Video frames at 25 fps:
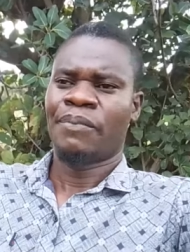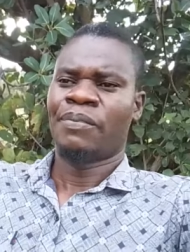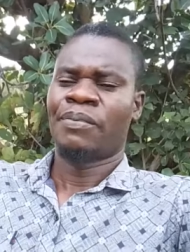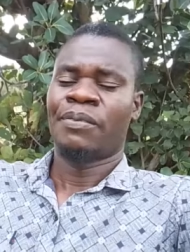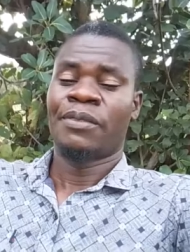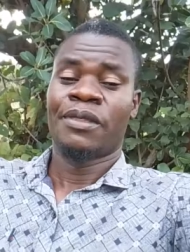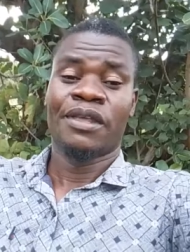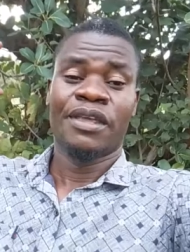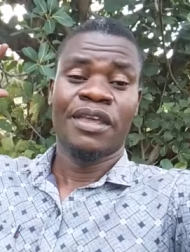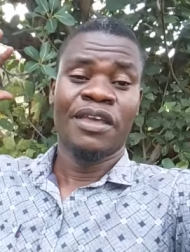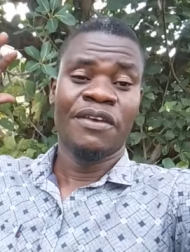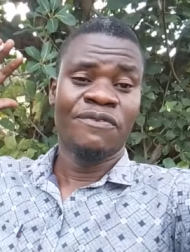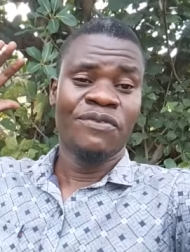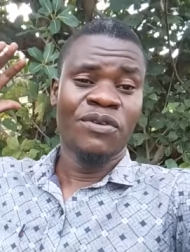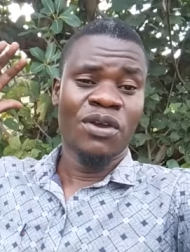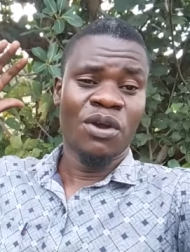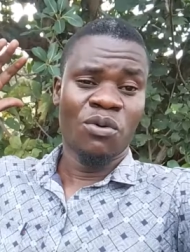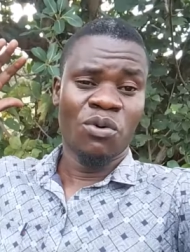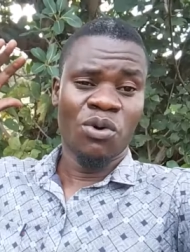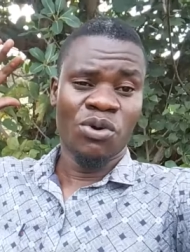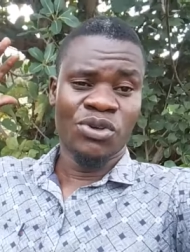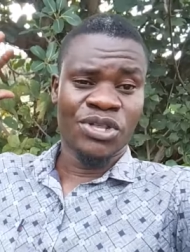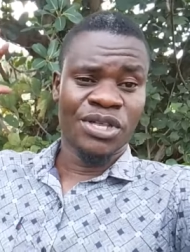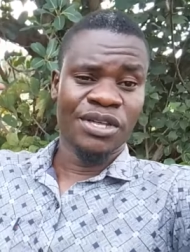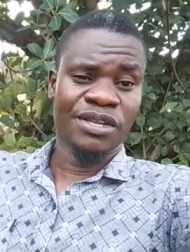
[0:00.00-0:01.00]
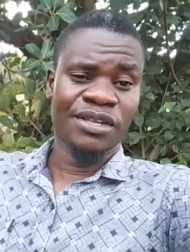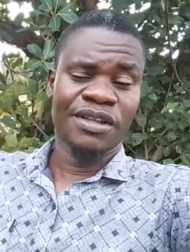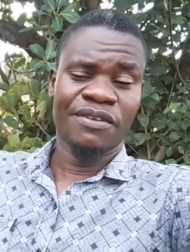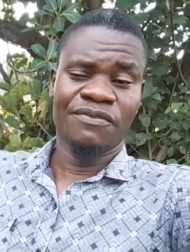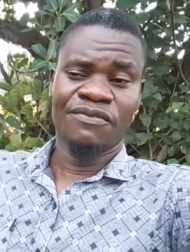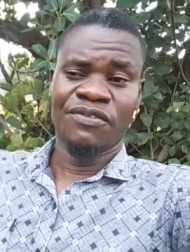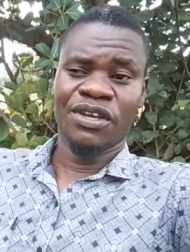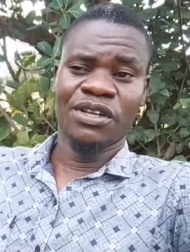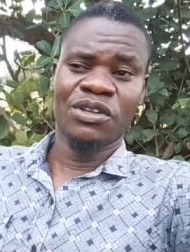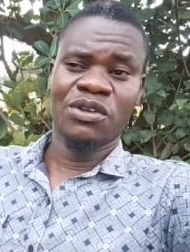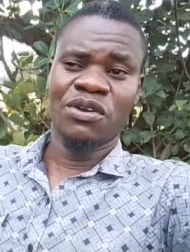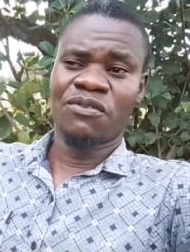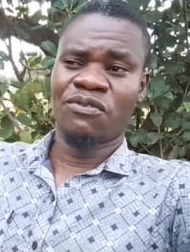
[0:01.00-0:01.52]
if you're watching the
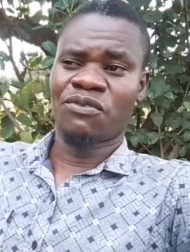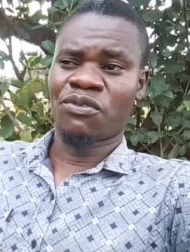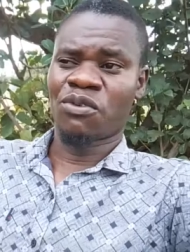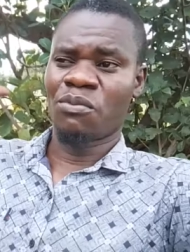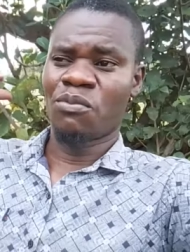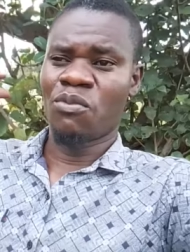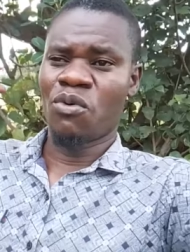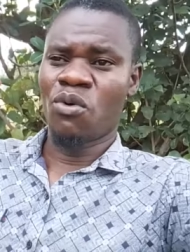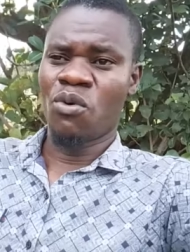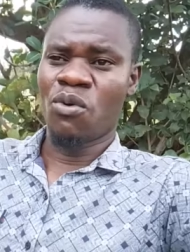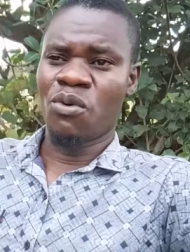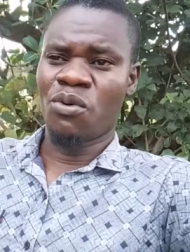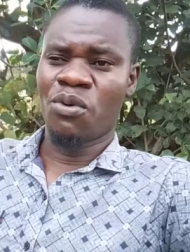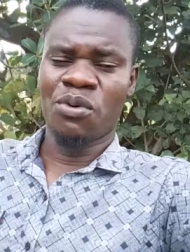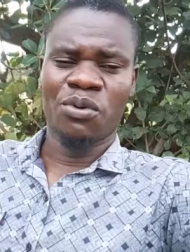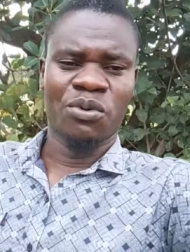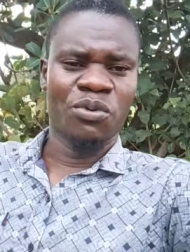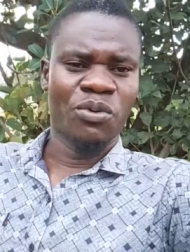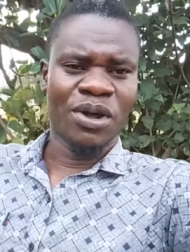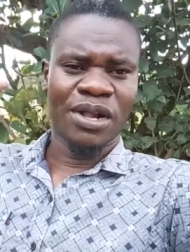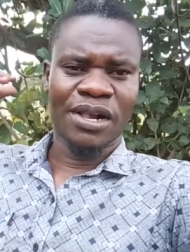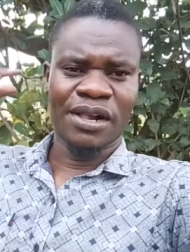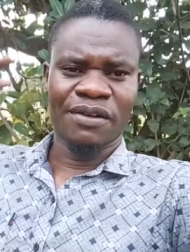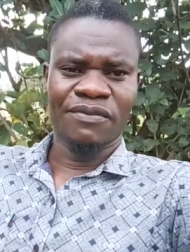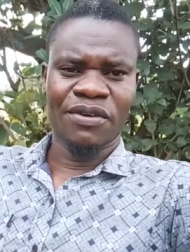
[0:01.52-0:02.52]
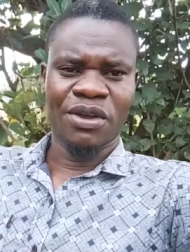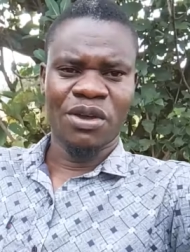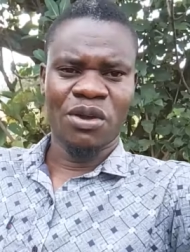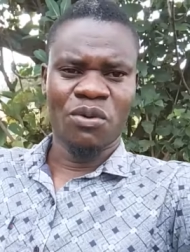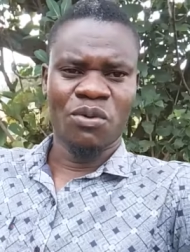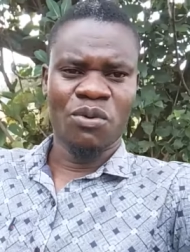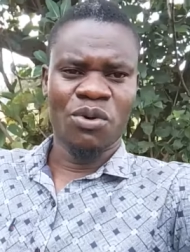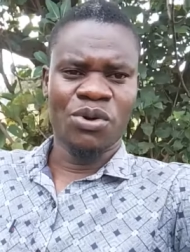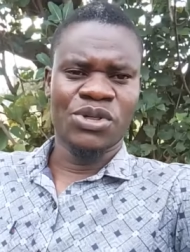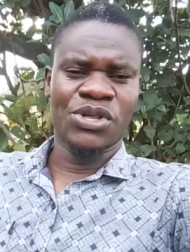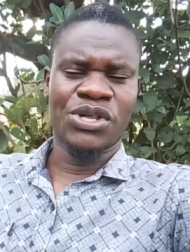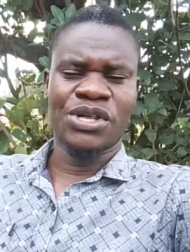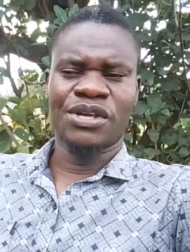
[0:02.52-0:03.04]
video from who, wherever you're
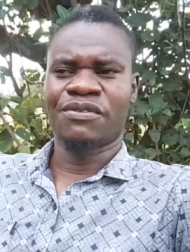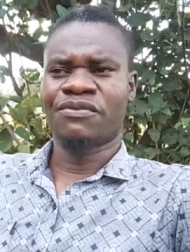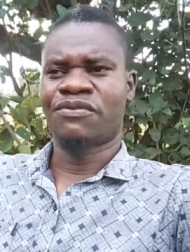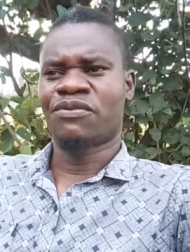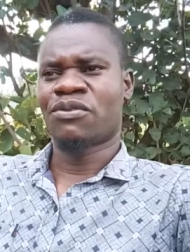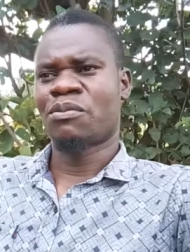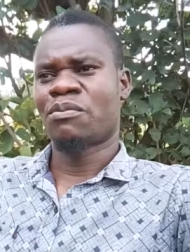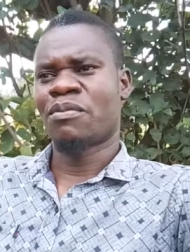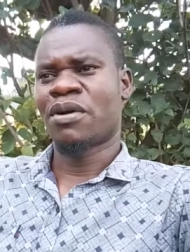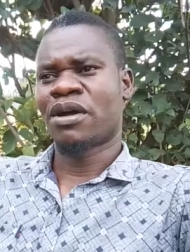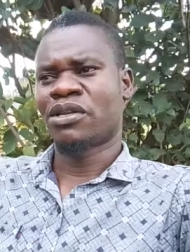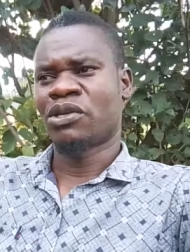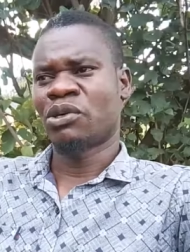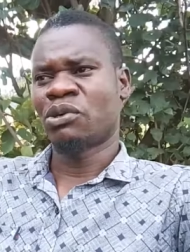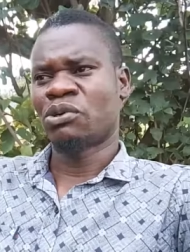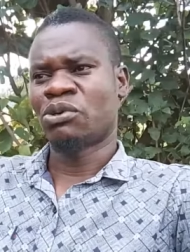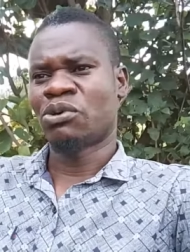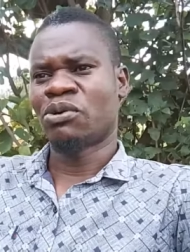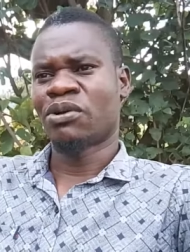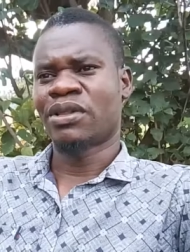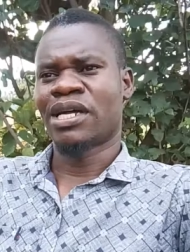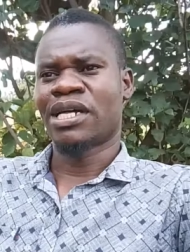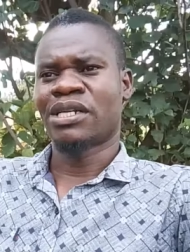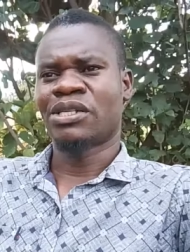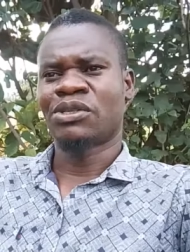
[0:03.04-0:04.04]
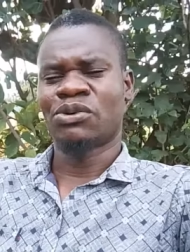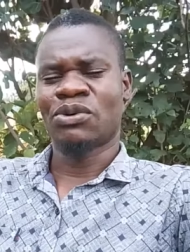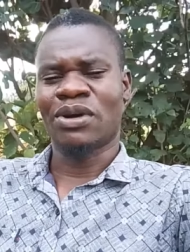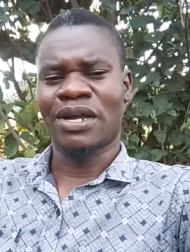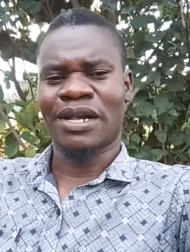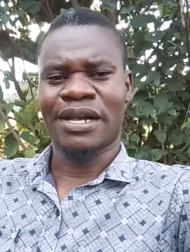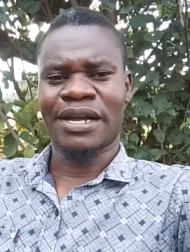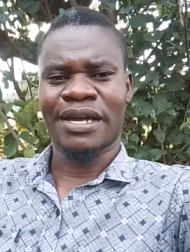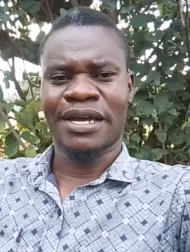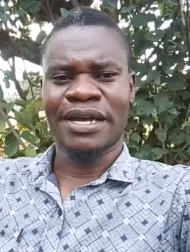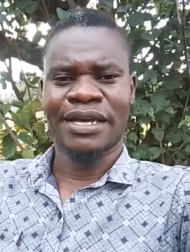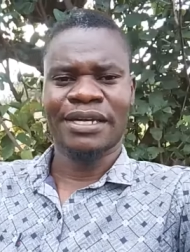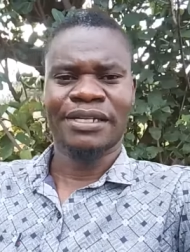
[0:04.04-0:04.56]
watching from and you know that you are a
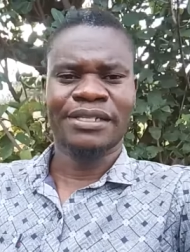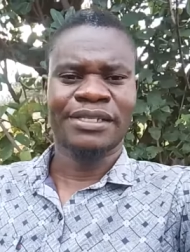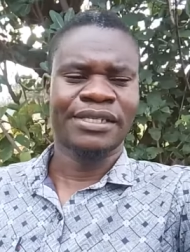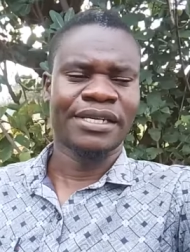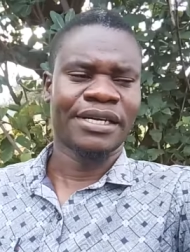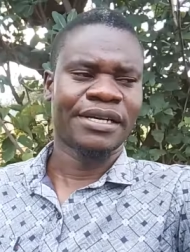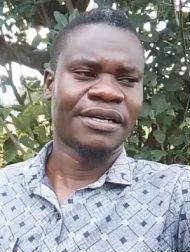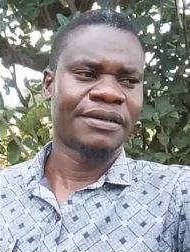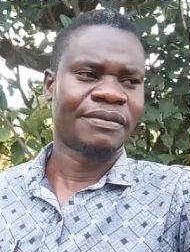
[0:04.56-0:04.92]
hater